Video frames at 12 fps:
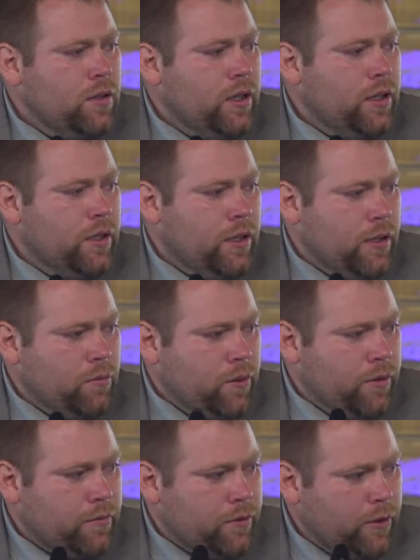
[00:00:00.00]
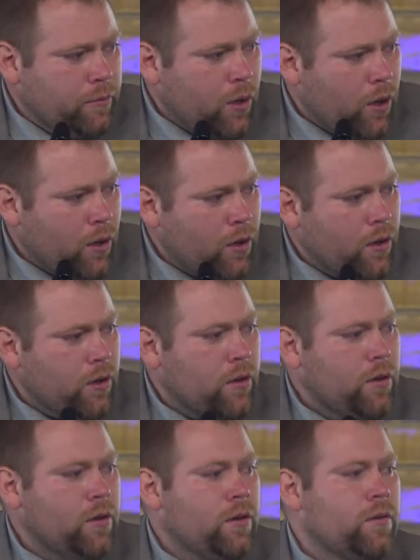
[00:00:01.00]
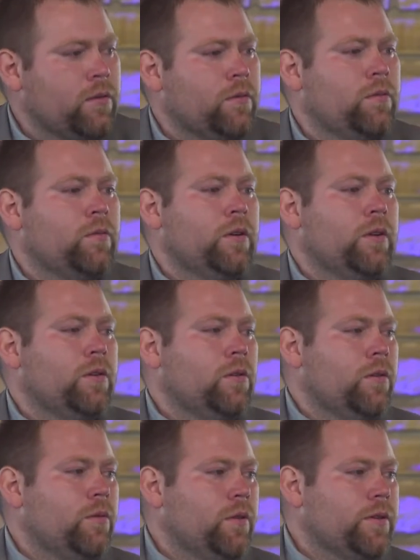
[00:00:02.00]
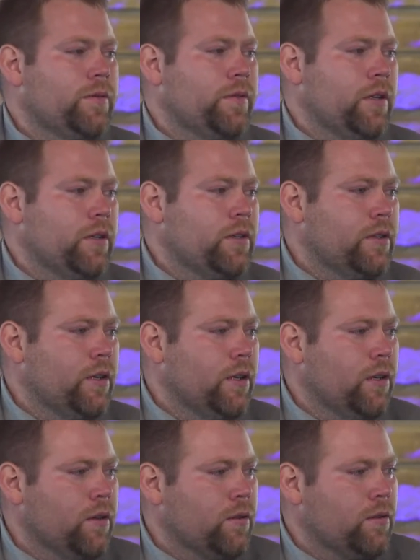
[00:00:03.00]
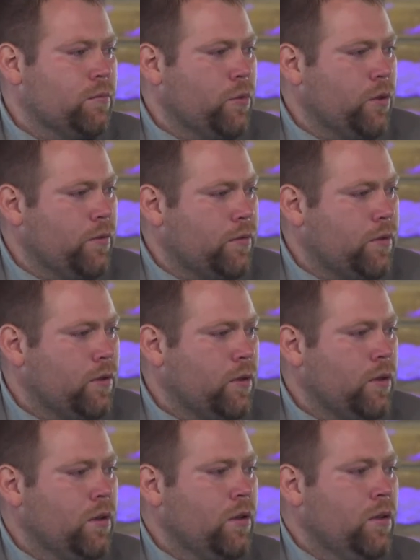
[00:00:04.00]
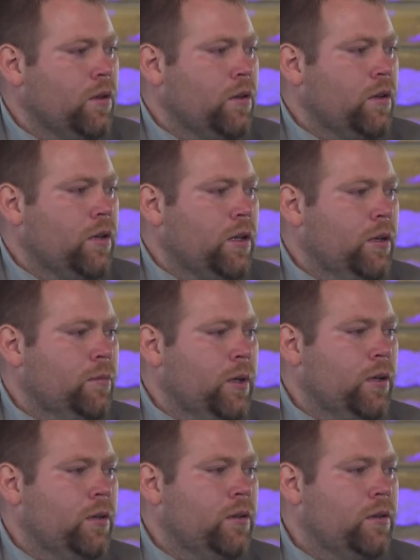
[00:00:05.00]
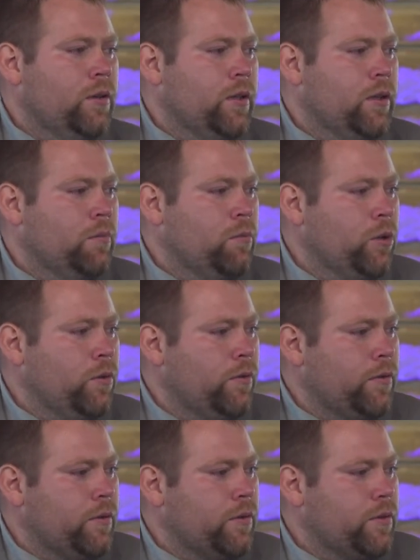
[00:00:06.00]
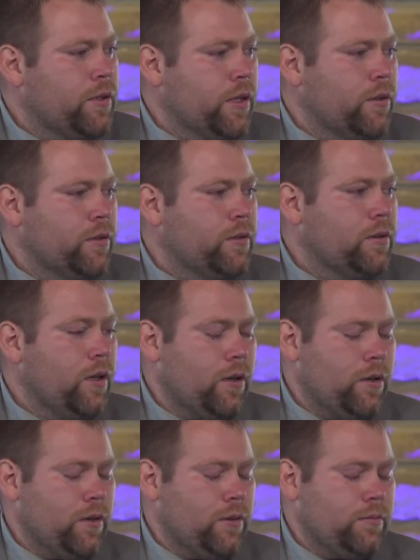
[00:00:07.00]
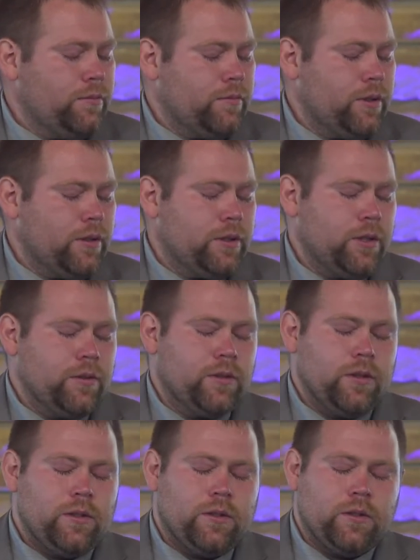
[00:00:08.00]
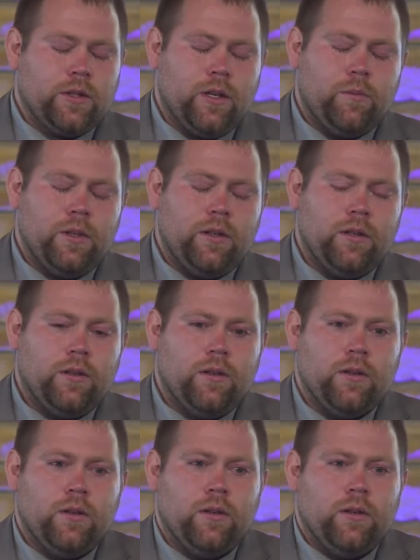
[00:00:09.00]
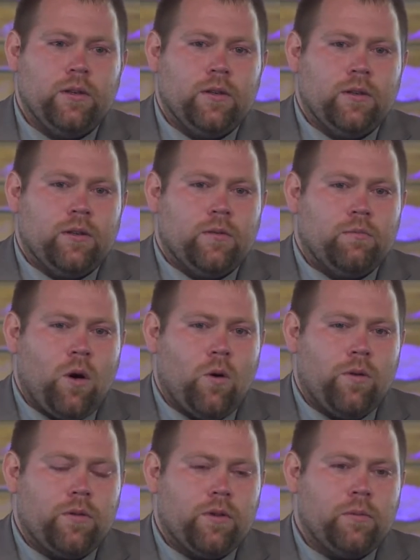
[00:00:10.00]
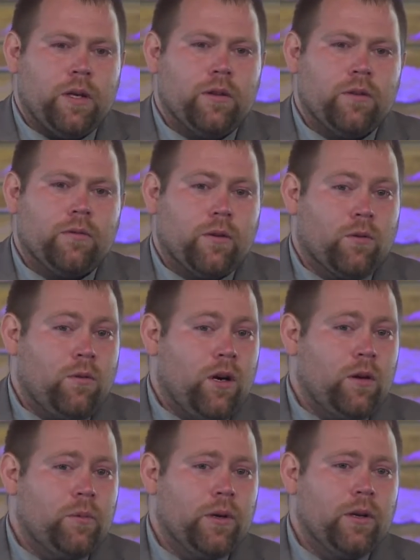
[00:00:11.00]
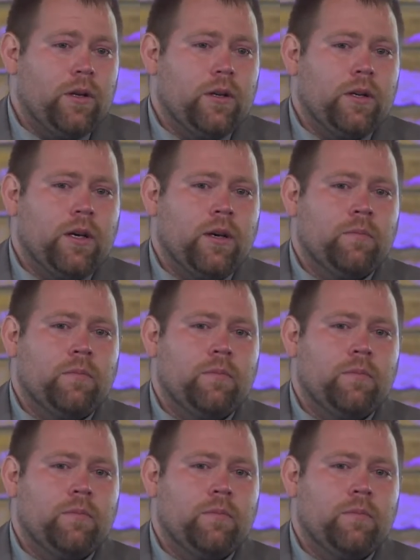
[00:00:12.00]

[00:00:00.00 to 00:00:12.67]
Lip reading: And then it went from her, when the Lord was finished there, moved Emma, and then moved Chelsea, or not Chelsea, Shelby, both to be there for quite a period of time.